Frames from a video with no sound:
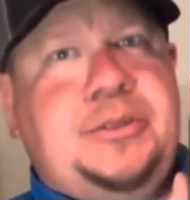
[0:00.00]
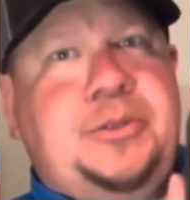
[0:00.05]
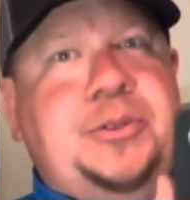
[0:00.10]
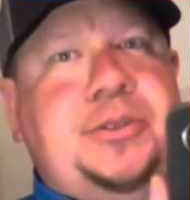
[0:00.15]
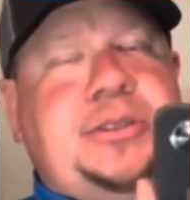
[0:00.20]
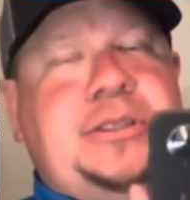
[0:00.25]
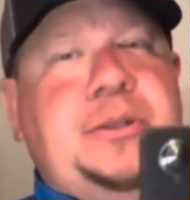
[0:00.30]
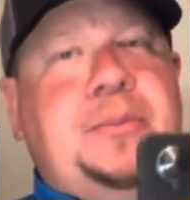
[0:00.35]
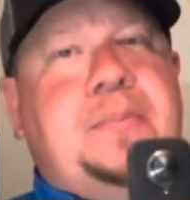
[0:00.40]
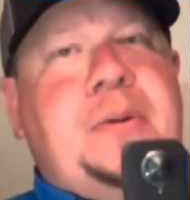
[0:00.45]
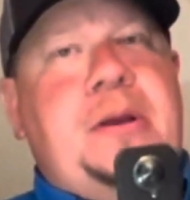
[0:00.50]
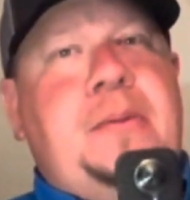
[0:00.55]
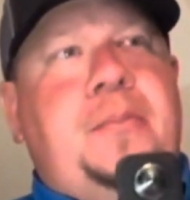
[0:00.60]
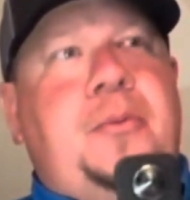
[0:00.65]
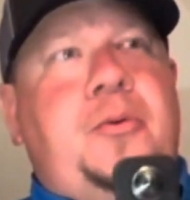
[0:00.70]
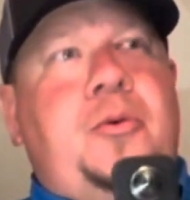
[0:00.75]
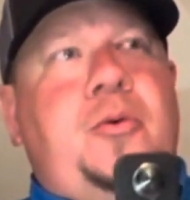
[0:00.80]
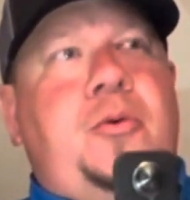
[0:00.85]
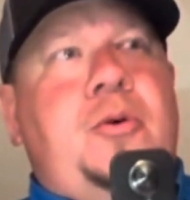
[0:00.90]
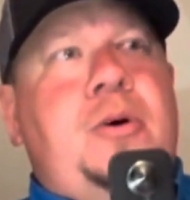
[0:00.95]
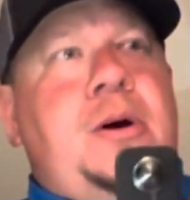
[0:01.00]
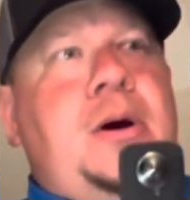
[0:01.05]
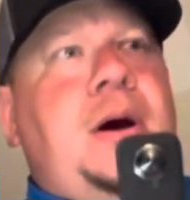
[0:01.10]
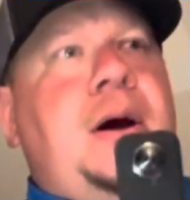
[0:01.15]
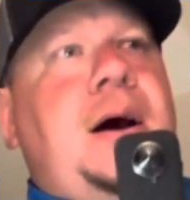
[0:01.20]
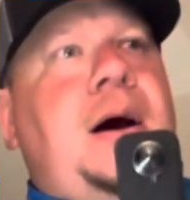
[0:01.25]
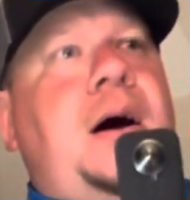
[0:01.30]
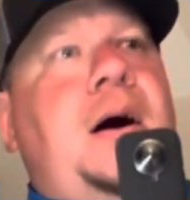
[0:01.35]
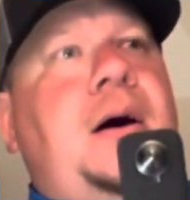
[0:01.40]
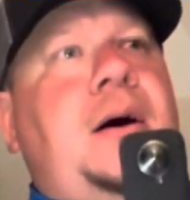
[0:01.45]
you see people
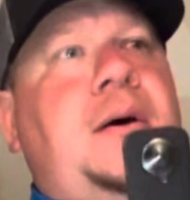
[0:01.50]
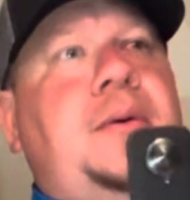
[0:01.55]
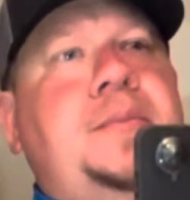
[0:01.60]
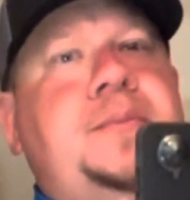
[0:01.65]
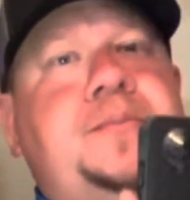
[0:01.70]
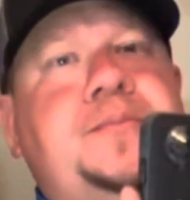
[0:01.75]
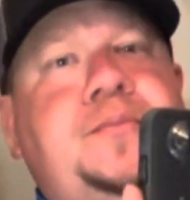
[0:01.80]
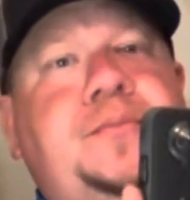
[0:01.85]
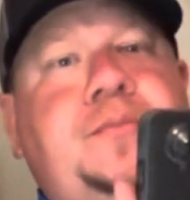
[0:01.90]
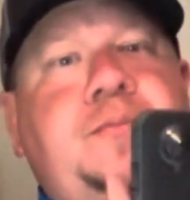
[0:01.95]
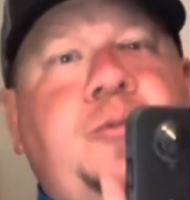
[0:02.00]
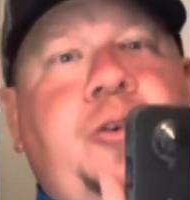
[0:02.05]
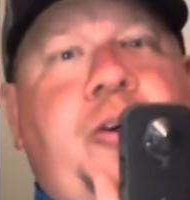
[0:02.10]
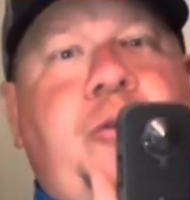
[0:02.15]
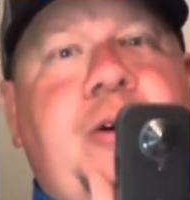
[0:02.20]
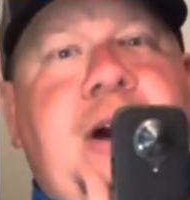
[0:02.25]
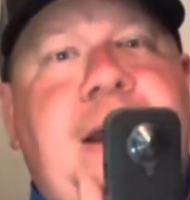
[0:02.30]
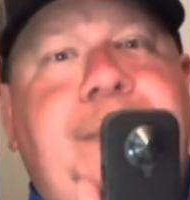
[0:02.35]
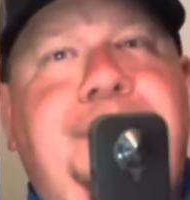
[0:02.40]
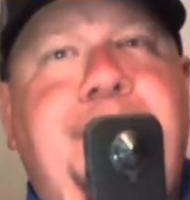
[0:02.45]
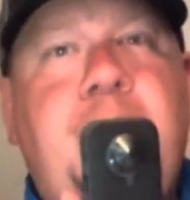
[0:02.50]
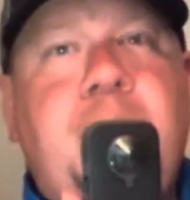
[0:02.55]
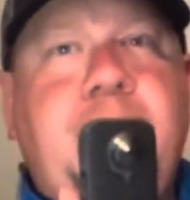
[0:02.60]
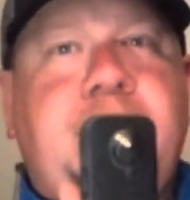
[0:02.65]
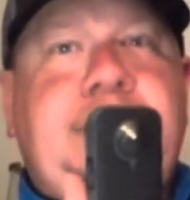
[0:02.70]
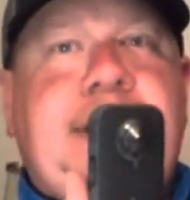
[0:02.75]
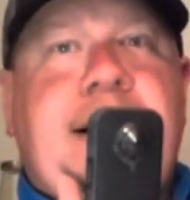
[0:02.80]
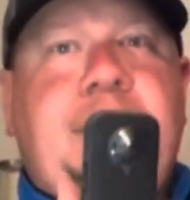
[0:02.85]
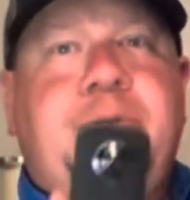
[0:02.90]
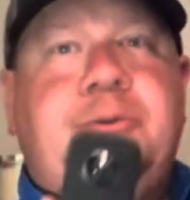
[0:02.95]
when they're riding
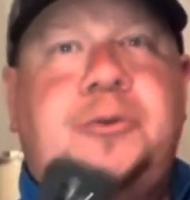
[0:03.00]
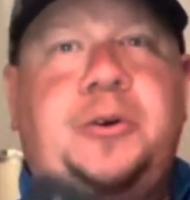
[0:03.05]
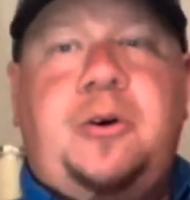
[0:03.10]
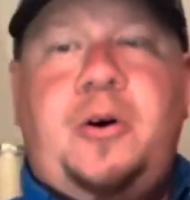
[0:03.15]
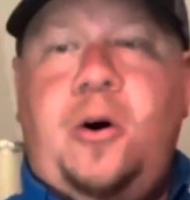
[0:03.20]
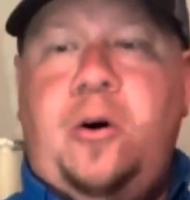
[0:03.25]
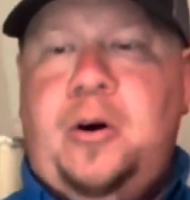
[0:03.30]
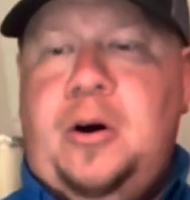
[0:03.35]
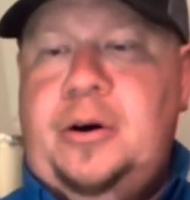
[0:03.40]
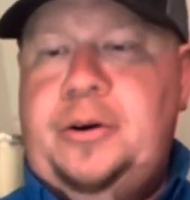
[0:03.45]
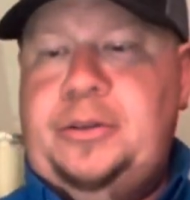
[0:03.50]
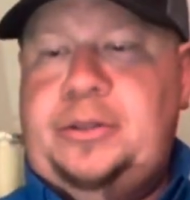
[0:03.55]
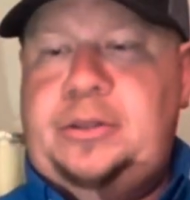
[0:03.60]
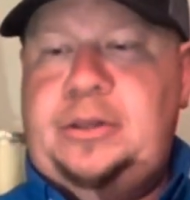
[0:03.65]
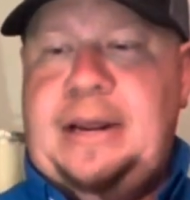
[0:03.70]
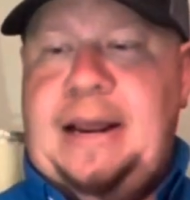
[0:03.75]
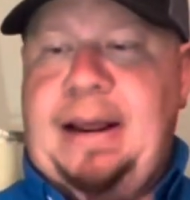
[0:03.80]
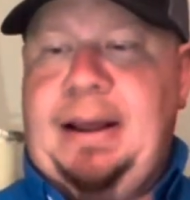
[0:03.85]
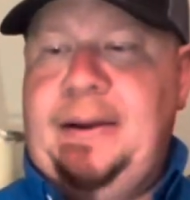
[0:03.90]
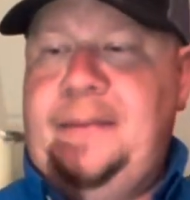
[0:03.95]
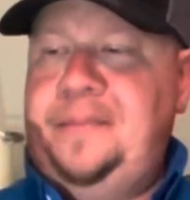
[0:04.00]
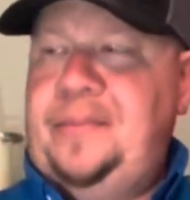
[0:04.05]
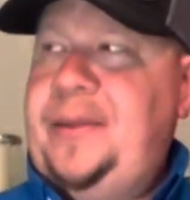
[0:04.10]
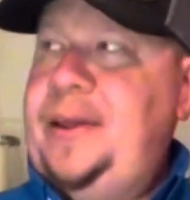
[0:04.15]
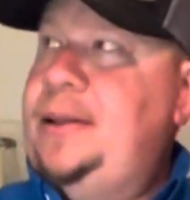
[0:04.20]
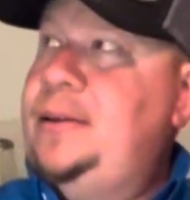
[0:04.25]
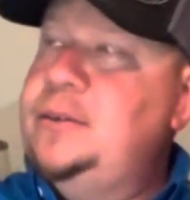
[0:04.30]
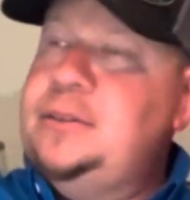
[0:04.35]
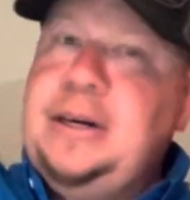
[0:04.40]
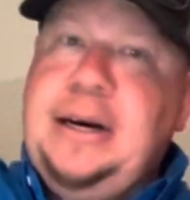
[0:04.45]
motorcycles or cars, and it
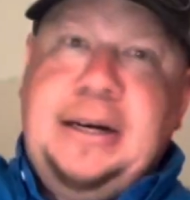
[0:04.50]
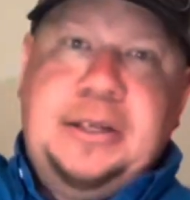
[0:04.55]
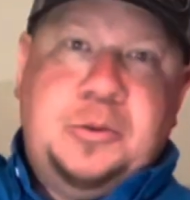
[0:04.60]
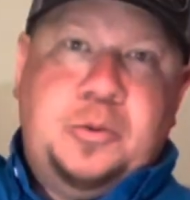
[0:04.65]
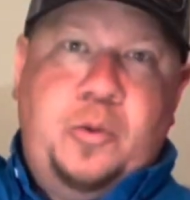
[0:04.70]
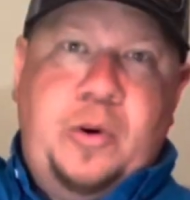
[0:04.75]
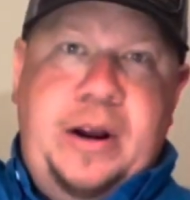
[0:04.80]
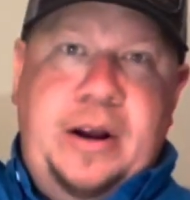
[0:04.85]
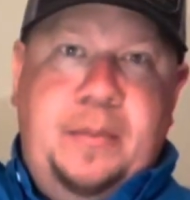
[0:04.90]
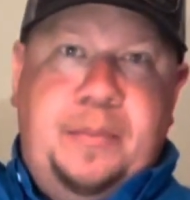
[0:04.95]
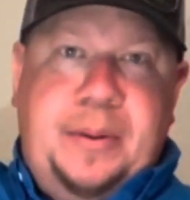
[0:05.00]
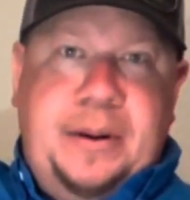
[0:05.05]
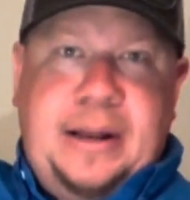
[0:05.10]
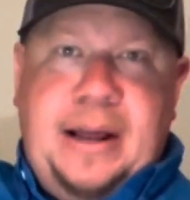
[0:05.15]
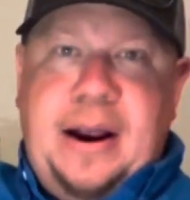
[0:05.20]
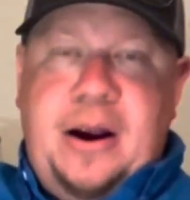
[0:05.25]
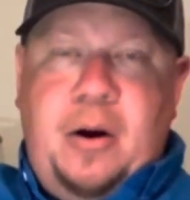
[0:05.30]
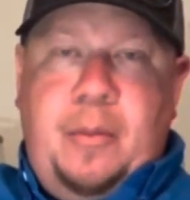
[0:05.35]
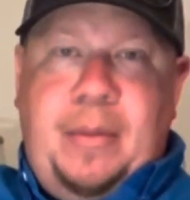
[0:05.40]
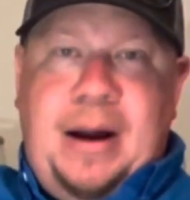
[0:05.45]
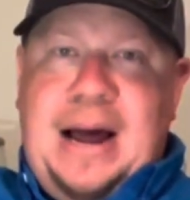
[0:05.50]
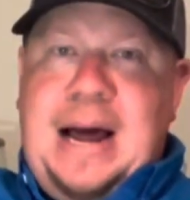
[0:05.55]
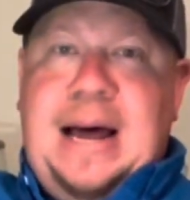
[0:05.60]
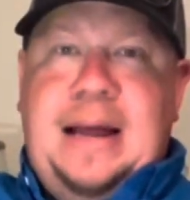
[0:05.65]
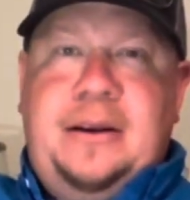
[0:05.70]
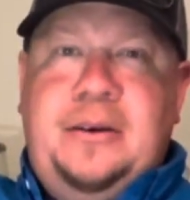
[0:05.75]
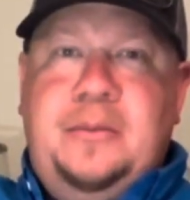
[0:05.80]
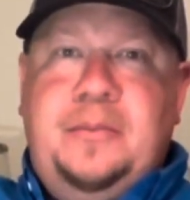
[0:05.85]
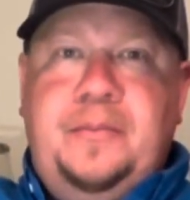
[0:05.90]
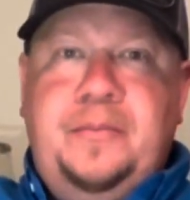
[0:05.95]
looks like it's way up in the air
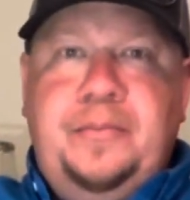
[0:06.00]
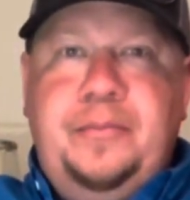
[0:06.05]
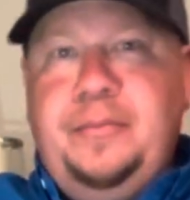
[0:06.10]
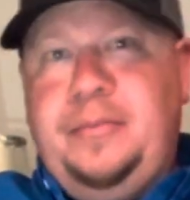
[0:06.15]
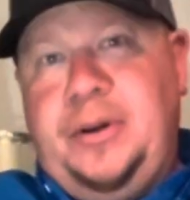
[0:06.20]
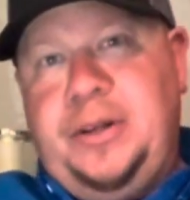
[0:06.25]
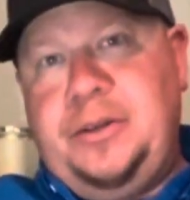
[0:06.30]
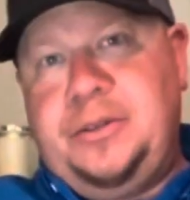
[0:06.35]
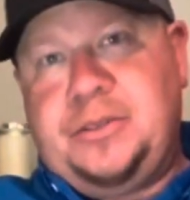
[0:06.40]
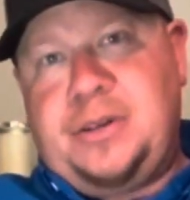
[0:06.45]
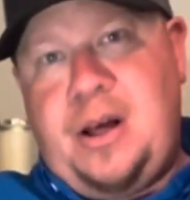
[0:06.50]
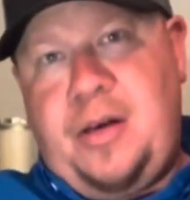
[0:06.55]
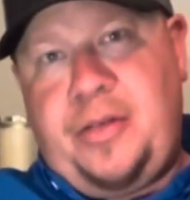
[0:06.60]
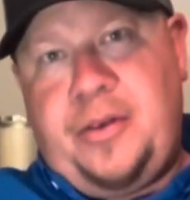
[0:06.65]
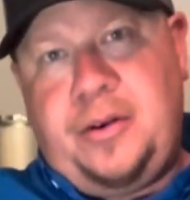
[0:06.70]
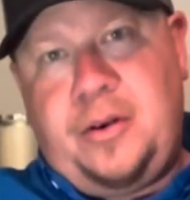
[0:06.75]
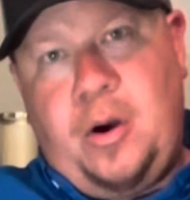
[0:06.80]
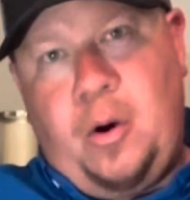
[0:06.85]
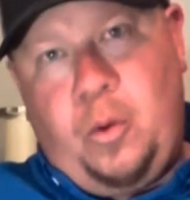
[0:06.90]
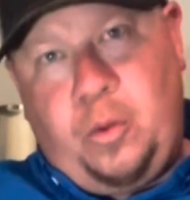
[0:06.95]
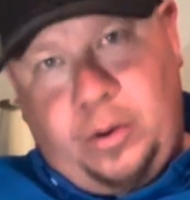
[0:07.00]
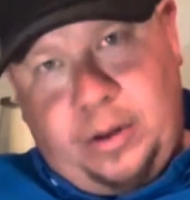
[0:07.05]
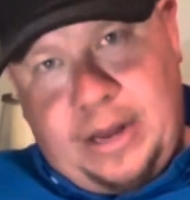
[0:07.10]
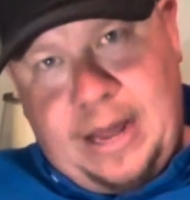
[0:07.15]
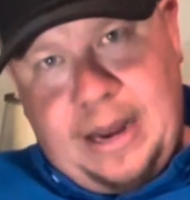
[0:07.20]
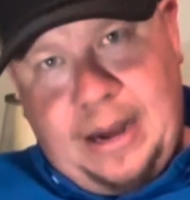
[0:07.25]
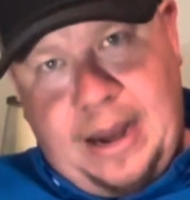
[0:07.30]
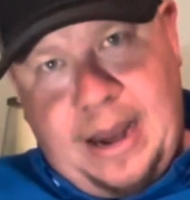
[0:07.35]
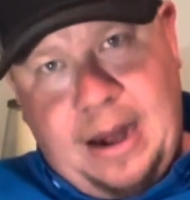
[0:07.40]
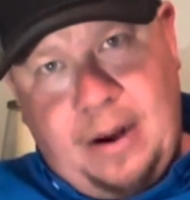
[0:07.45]
behind them, but there's nothing holding
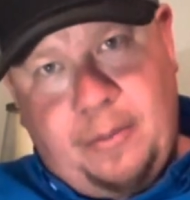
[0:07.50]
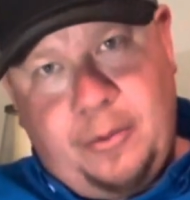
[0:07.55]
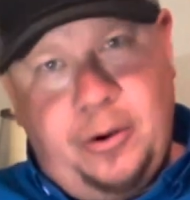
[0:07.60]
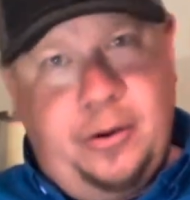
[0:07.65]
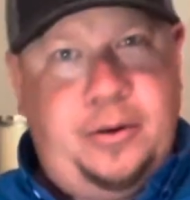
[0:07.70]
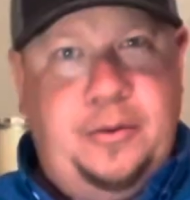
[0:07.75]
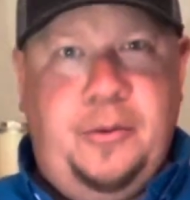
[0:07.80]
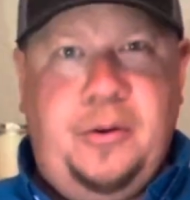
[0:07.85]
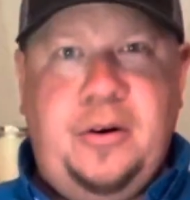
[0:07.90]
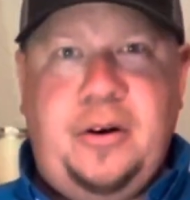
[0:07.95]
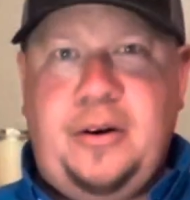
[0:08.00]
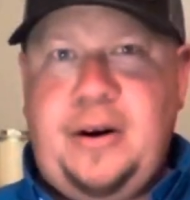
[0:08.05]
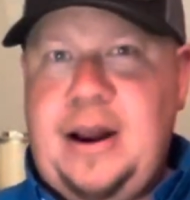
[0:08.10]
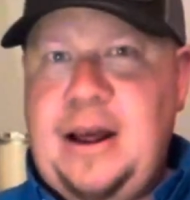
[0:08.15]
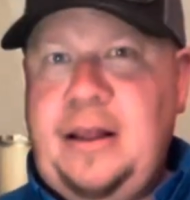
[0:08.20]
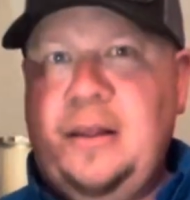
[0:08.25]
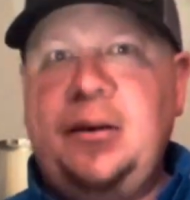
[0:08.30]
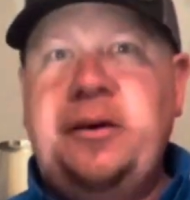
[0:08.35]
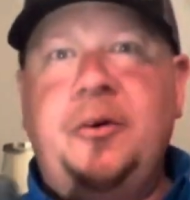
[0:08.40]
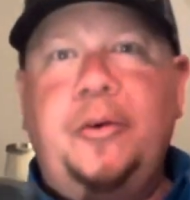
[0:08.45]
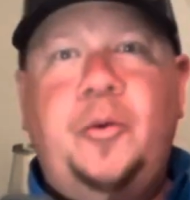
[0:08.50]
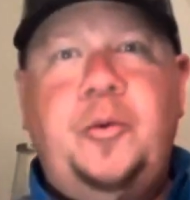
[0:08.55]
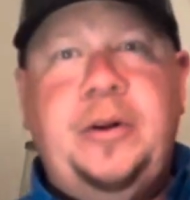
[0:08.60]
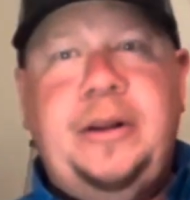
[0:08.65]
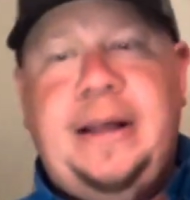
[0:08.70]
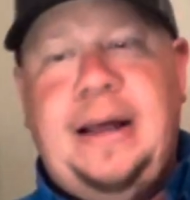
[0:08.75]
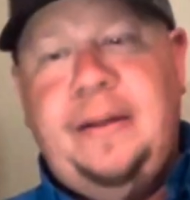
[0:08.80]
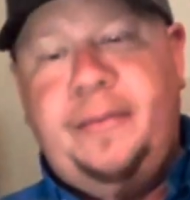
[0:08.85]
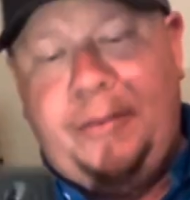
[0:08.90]
that camera, and you're wondering how they're doing that.